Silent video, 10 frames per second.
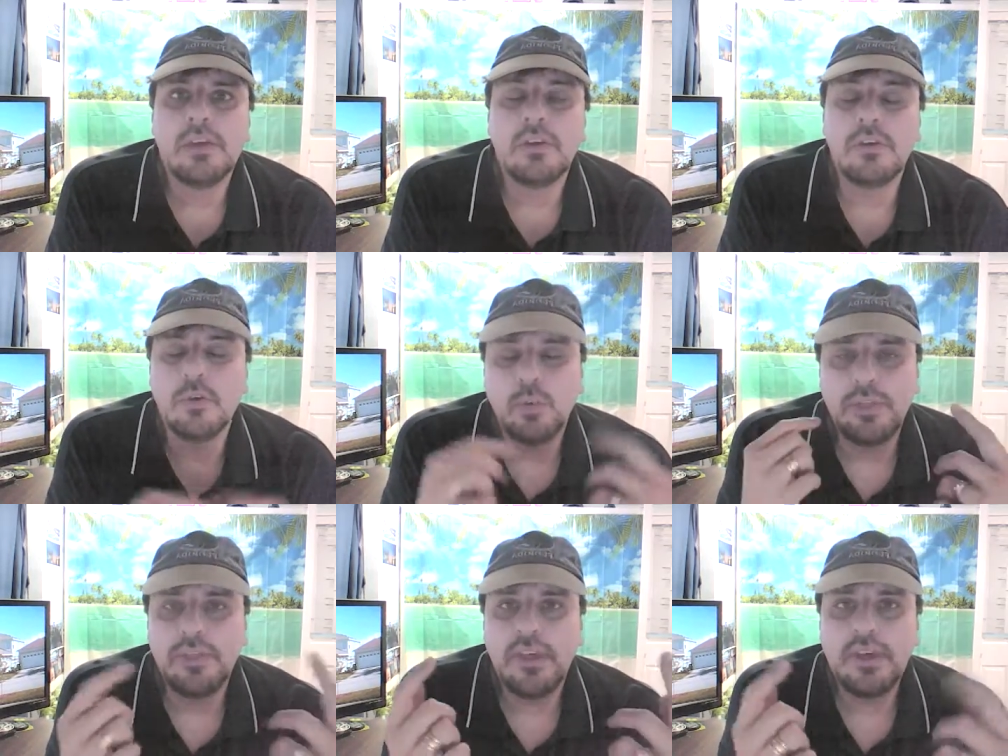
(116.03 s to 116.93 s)
you
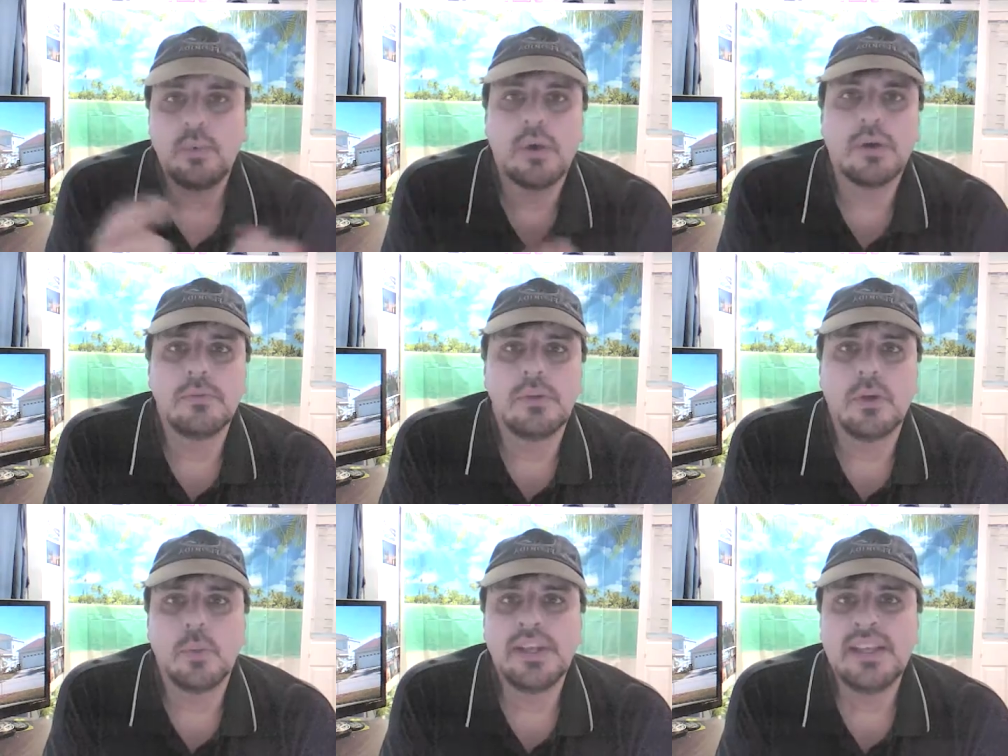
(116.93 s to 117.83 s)
would think, well, you
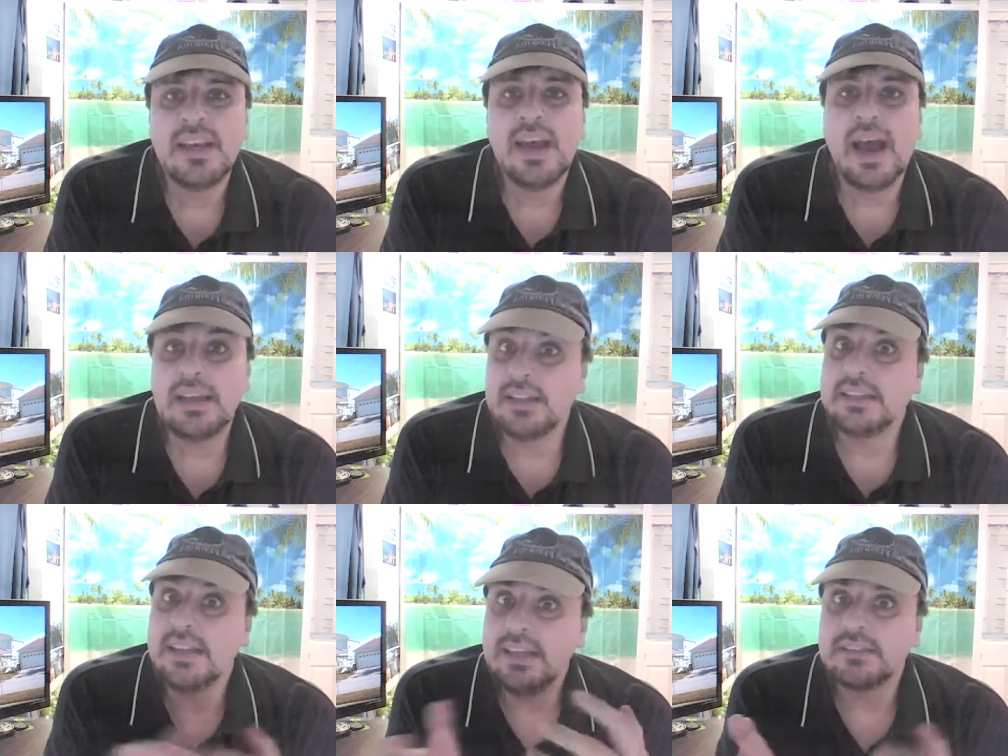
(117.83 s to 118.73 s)
know what? I
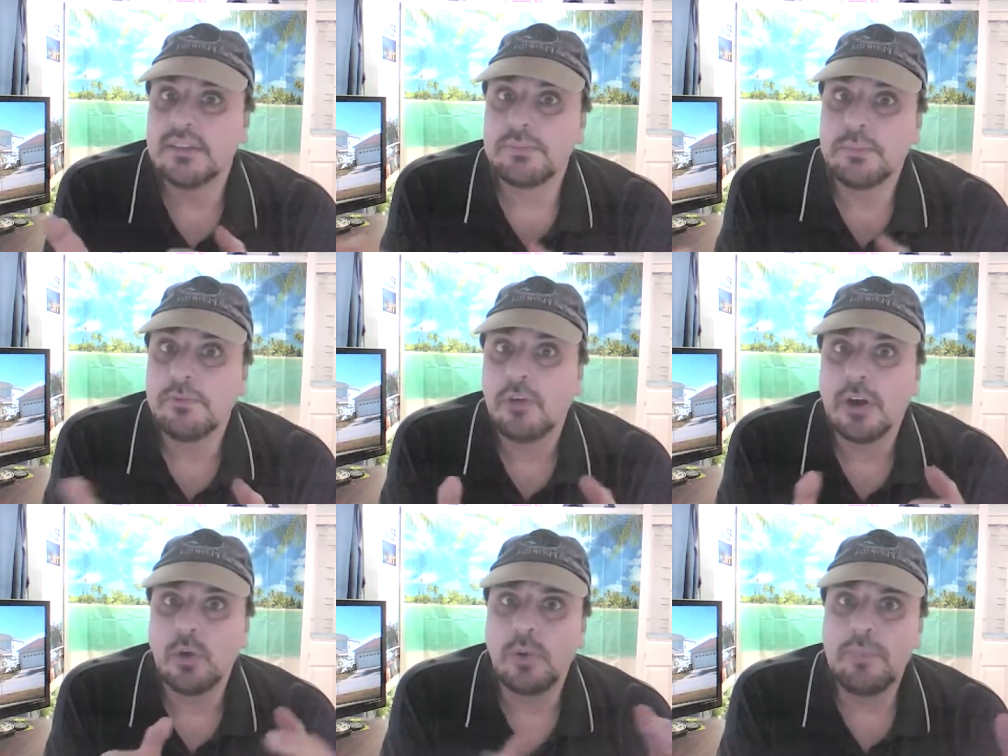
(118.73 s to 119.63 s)
need to eat something
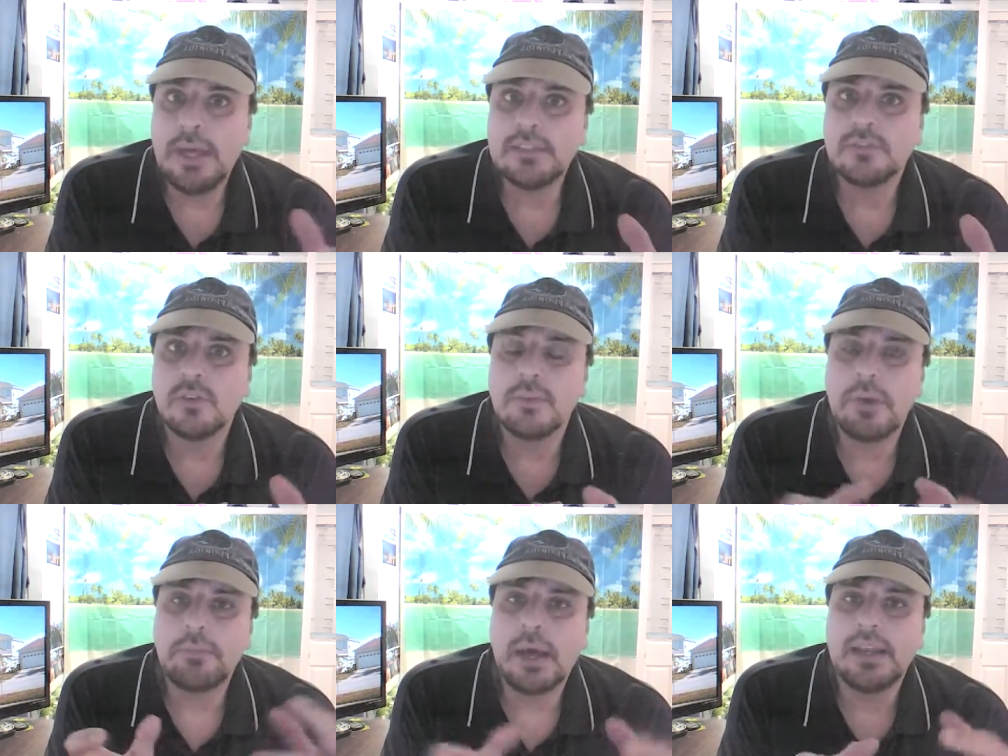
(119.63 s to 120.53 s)
before I go to bed so that
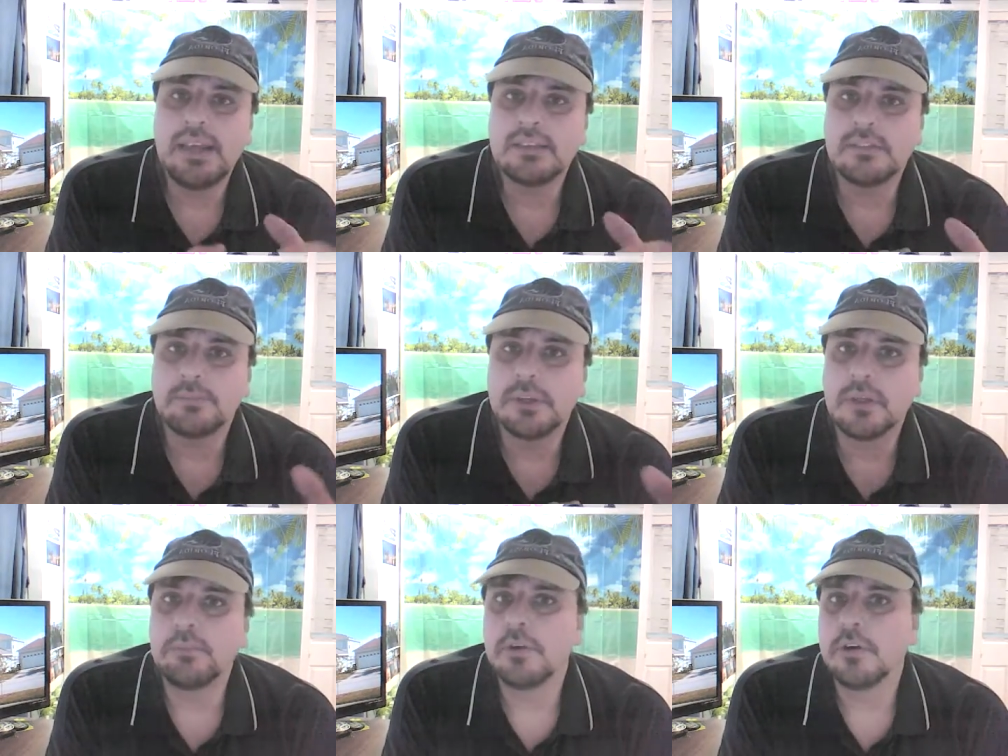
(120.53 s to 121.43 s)
my body has
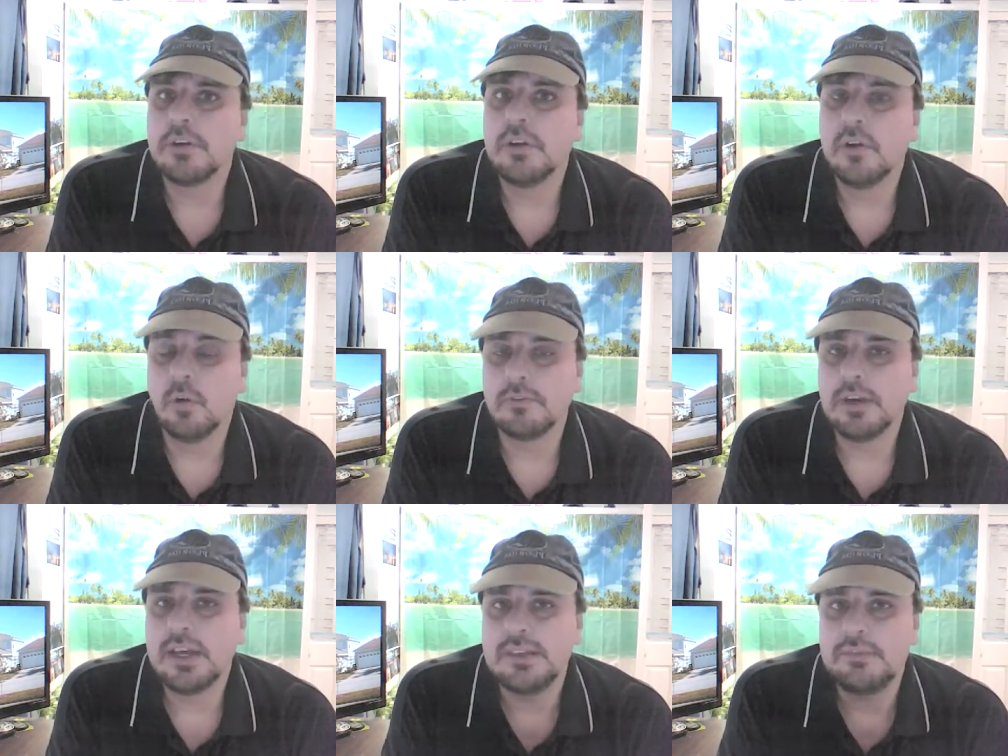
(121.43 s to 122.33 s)
something to burn
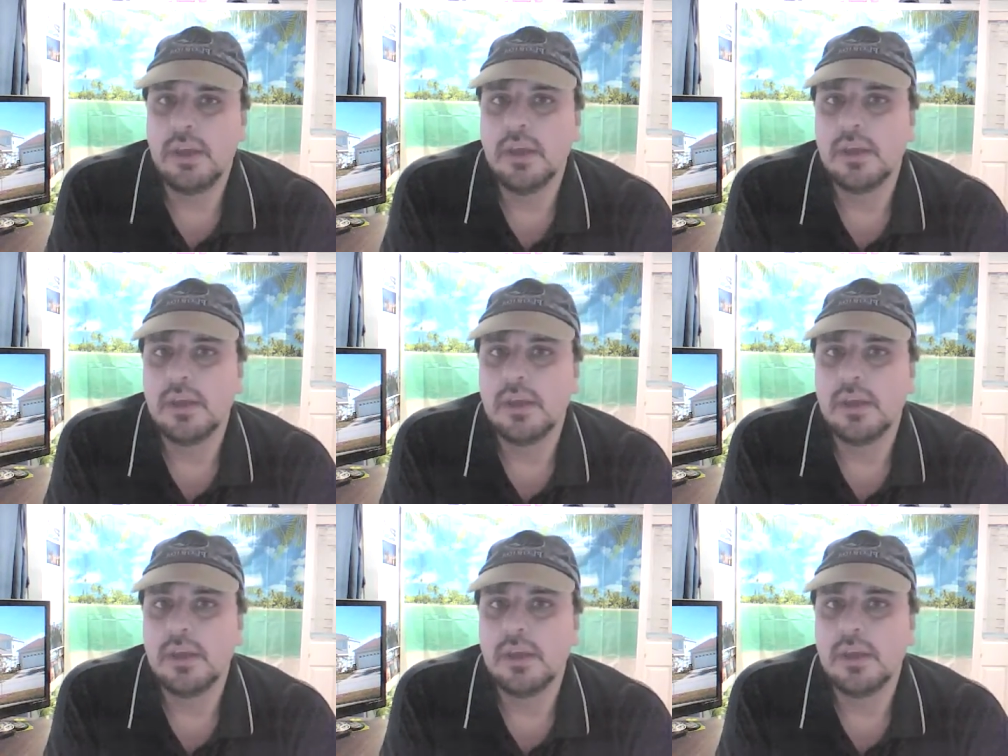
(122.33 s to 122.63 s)
overnight.